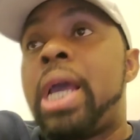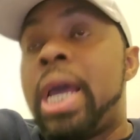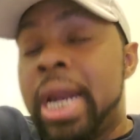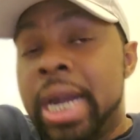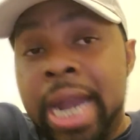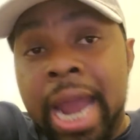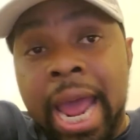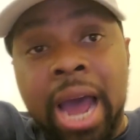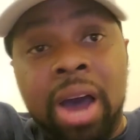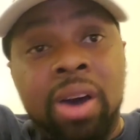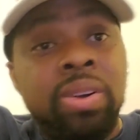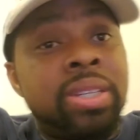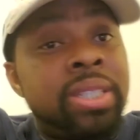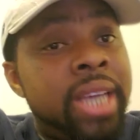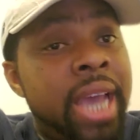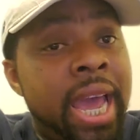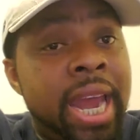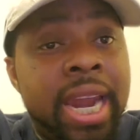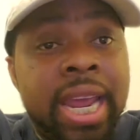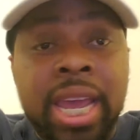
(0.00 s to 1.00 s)
now
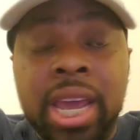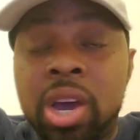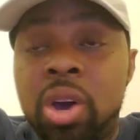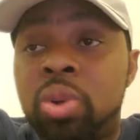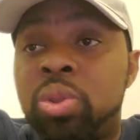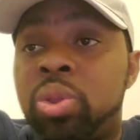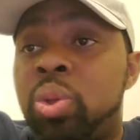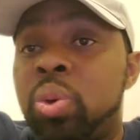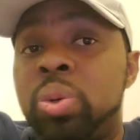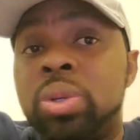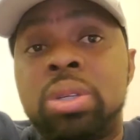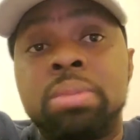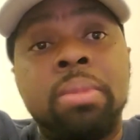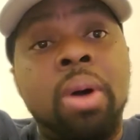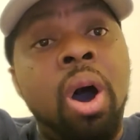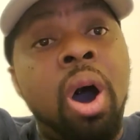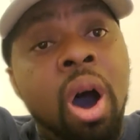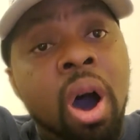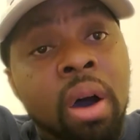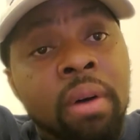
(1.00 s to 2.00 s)
Tannehill threw some
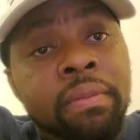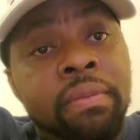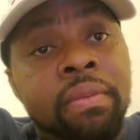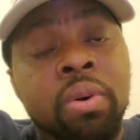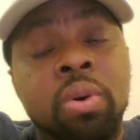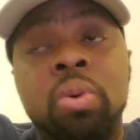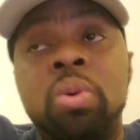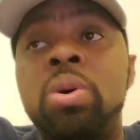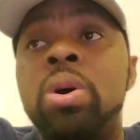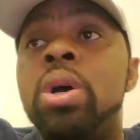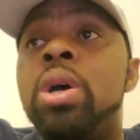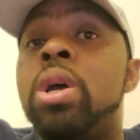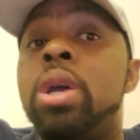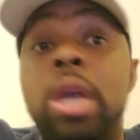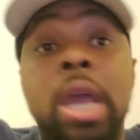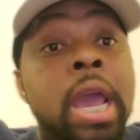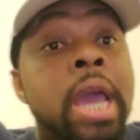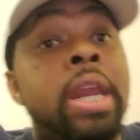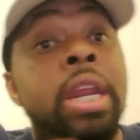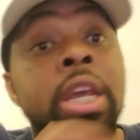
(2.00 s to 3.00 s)
awful
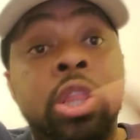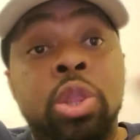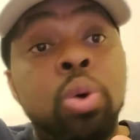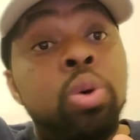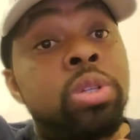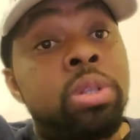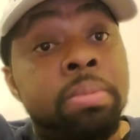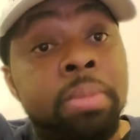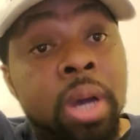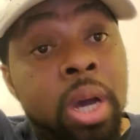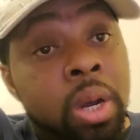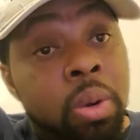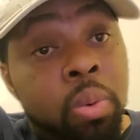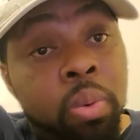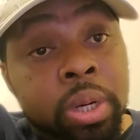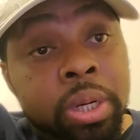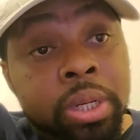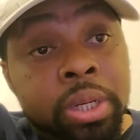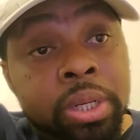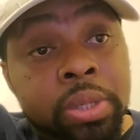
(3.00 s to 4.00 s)
and he threw some good
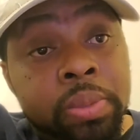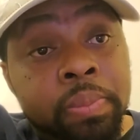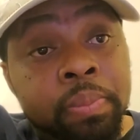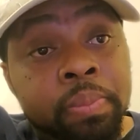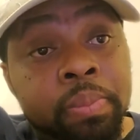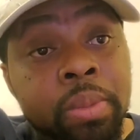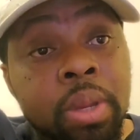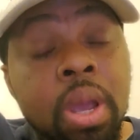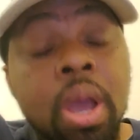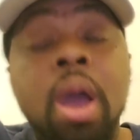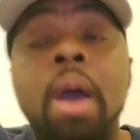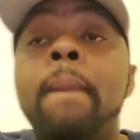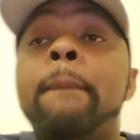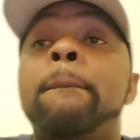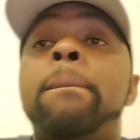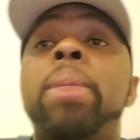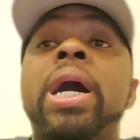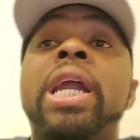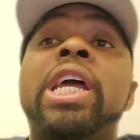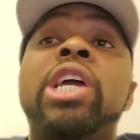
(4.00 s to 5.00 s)
ones
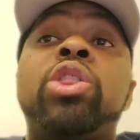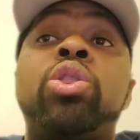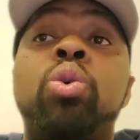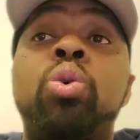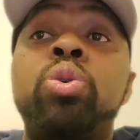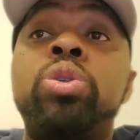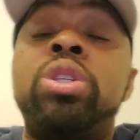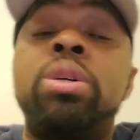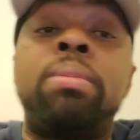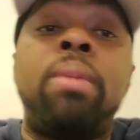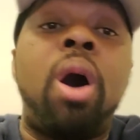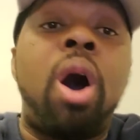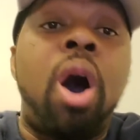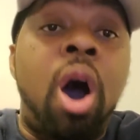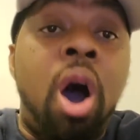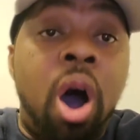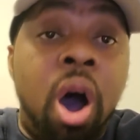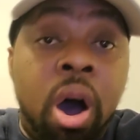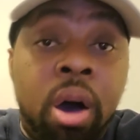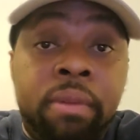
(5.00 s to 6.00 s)
but he threw some
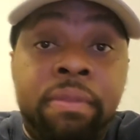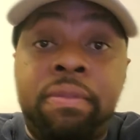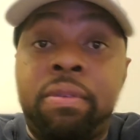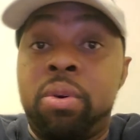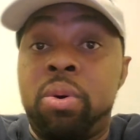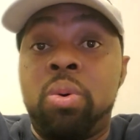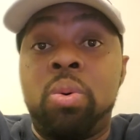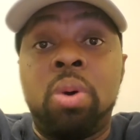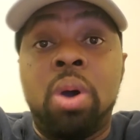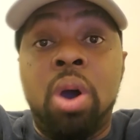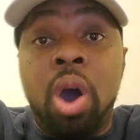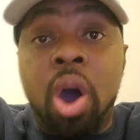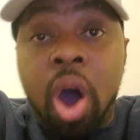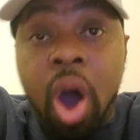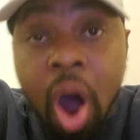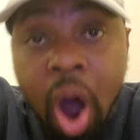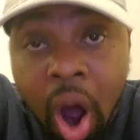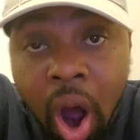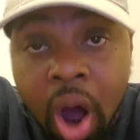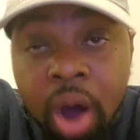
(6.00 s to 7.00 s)
awful,
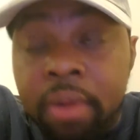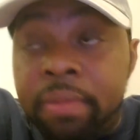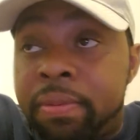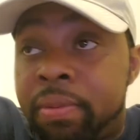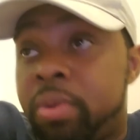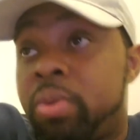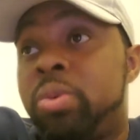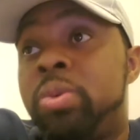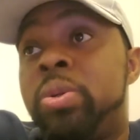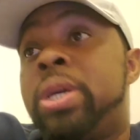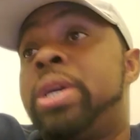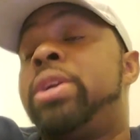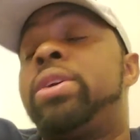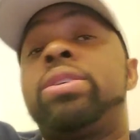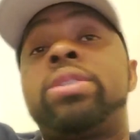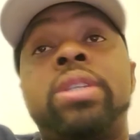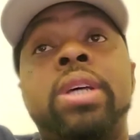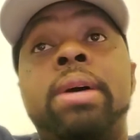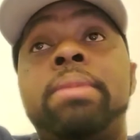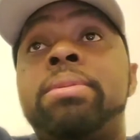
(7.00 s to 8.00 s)
awful
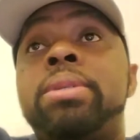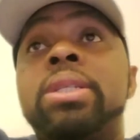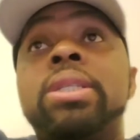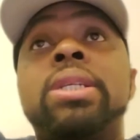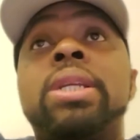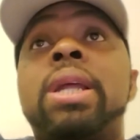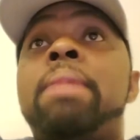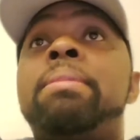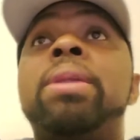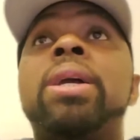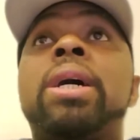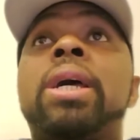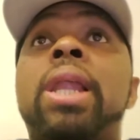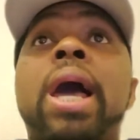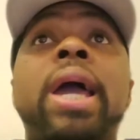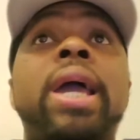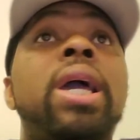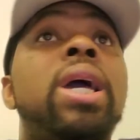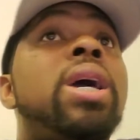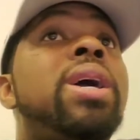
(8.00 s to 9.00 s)
interceptions. And I'm looking
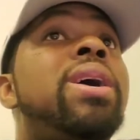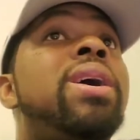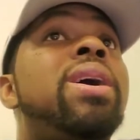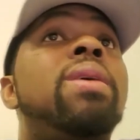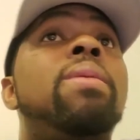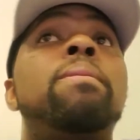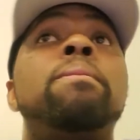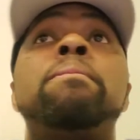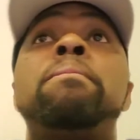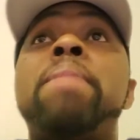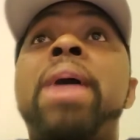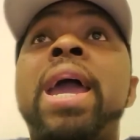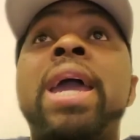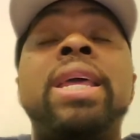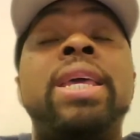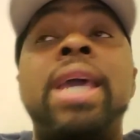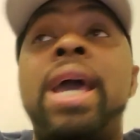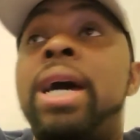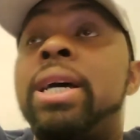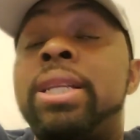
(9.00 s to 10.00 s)
like, man,
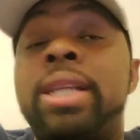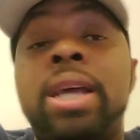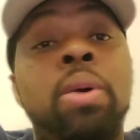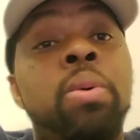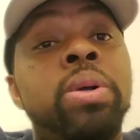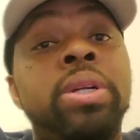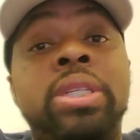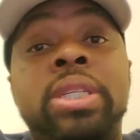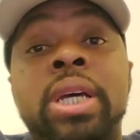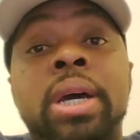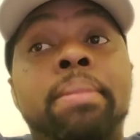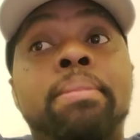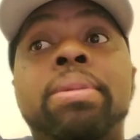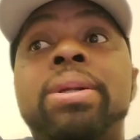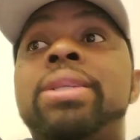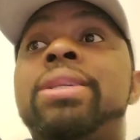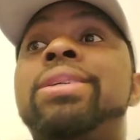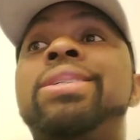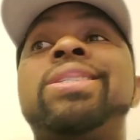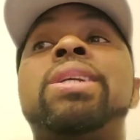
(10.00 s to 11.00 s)
yeah, they were tipped,
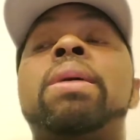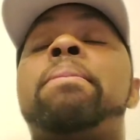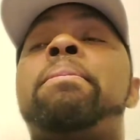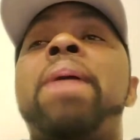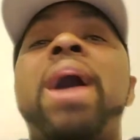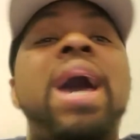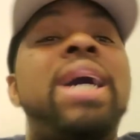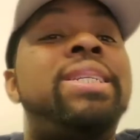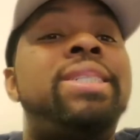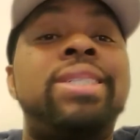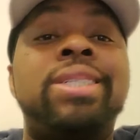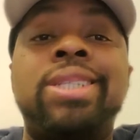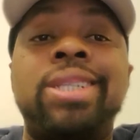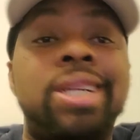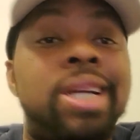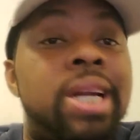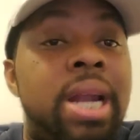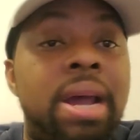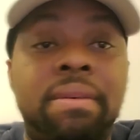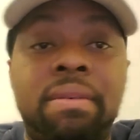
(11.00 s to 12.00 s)
but the, the passes shouldn't
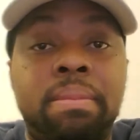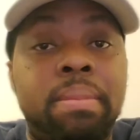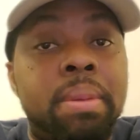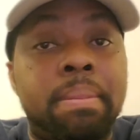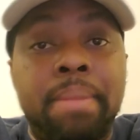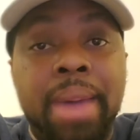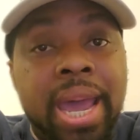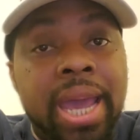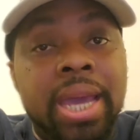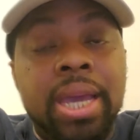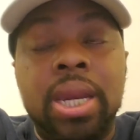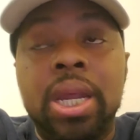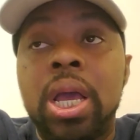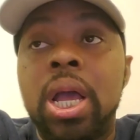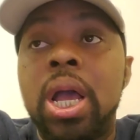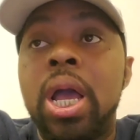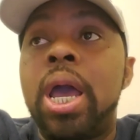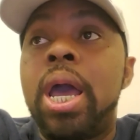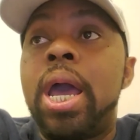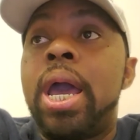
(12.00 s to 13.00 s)
have never been made.
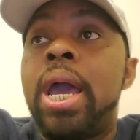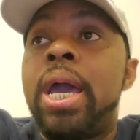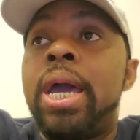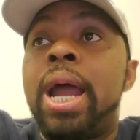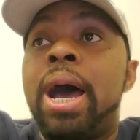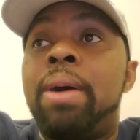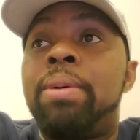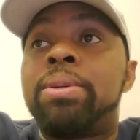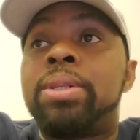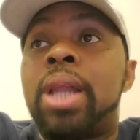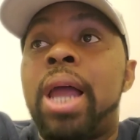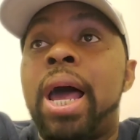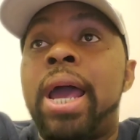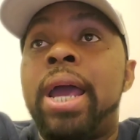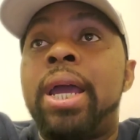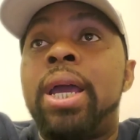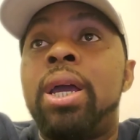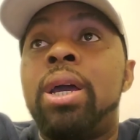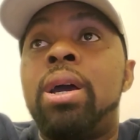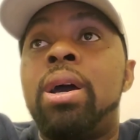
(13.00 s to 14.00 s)
And I was
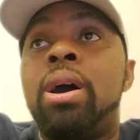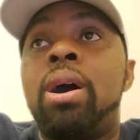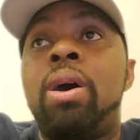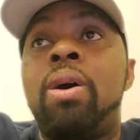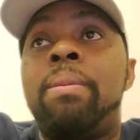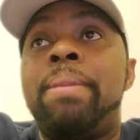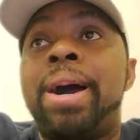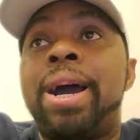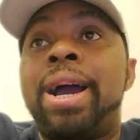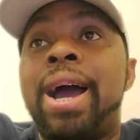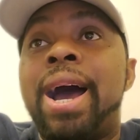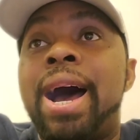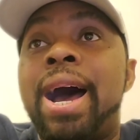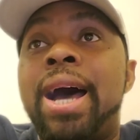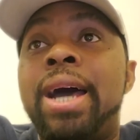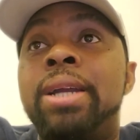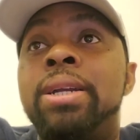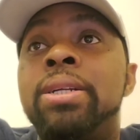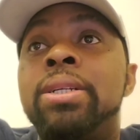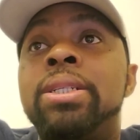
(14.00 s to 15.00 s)
like, oh my
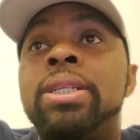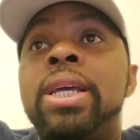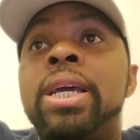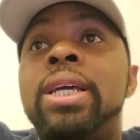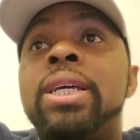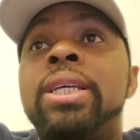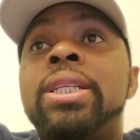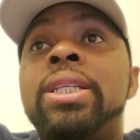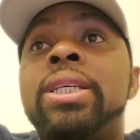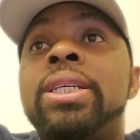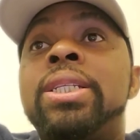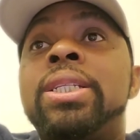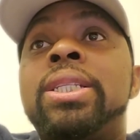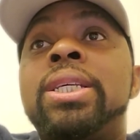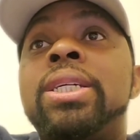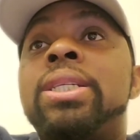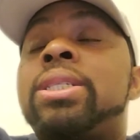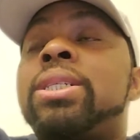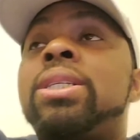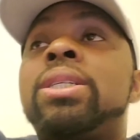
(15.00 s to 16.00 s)
God,
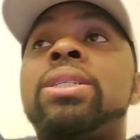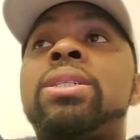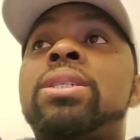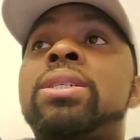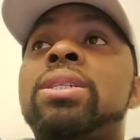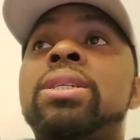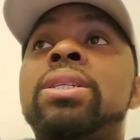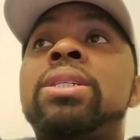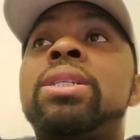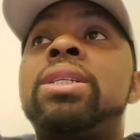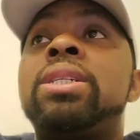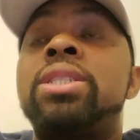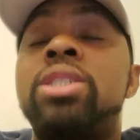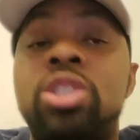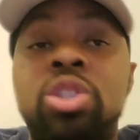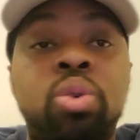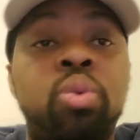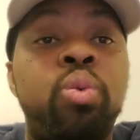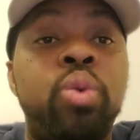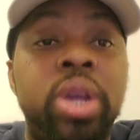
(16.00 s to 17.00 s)
this is this is
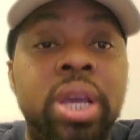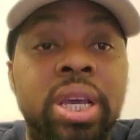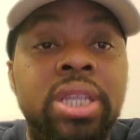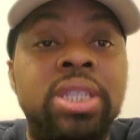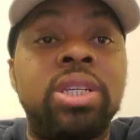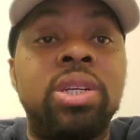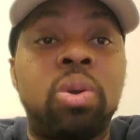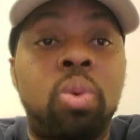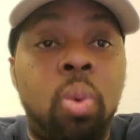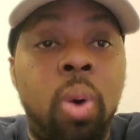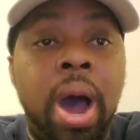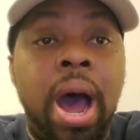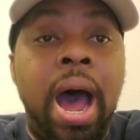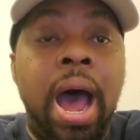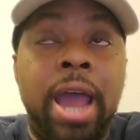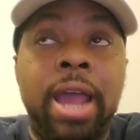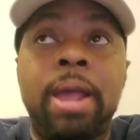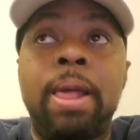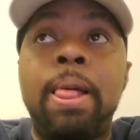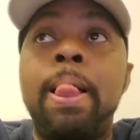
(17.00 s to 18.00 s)
the reason
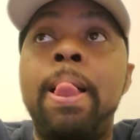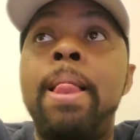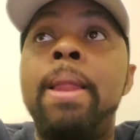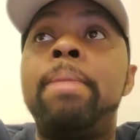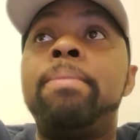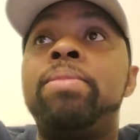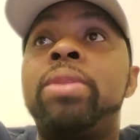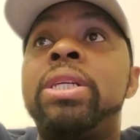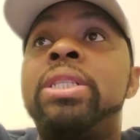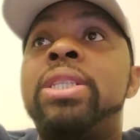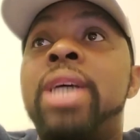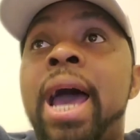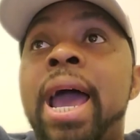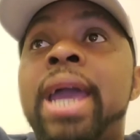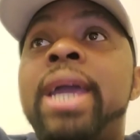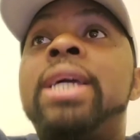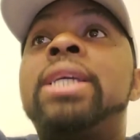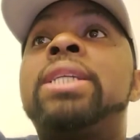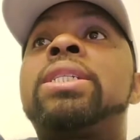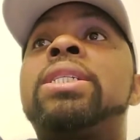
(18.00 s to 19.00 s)
why the
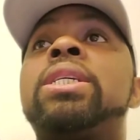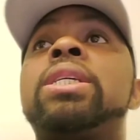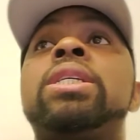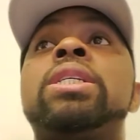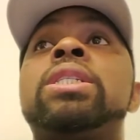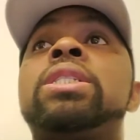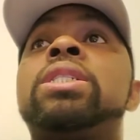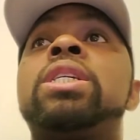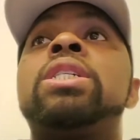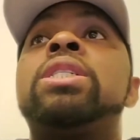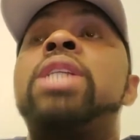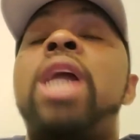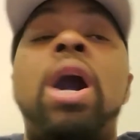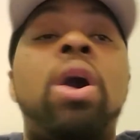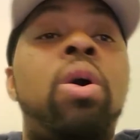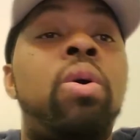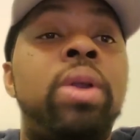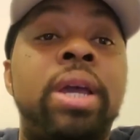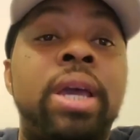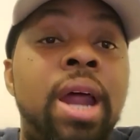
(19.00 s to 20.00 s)
Titans is, is not
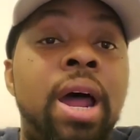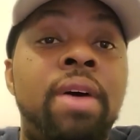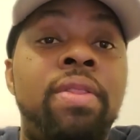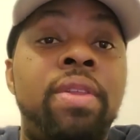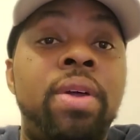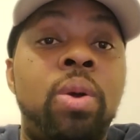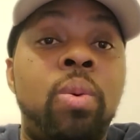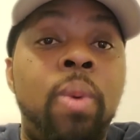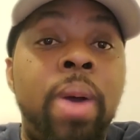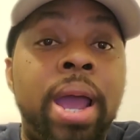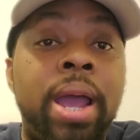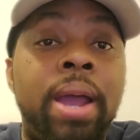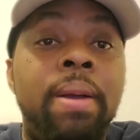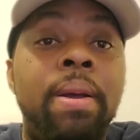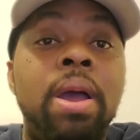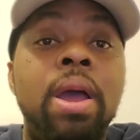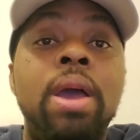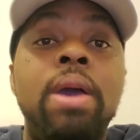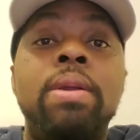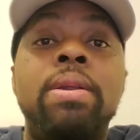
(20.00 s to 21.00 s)
going to get out of their way.
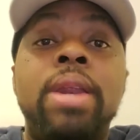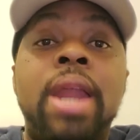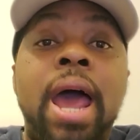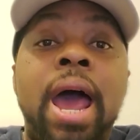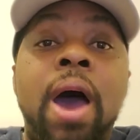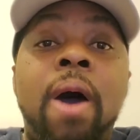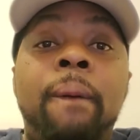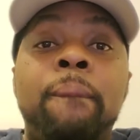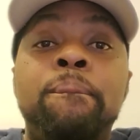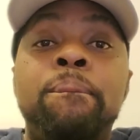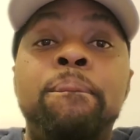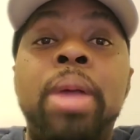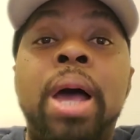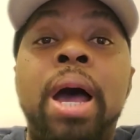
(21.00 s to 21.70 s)
Now,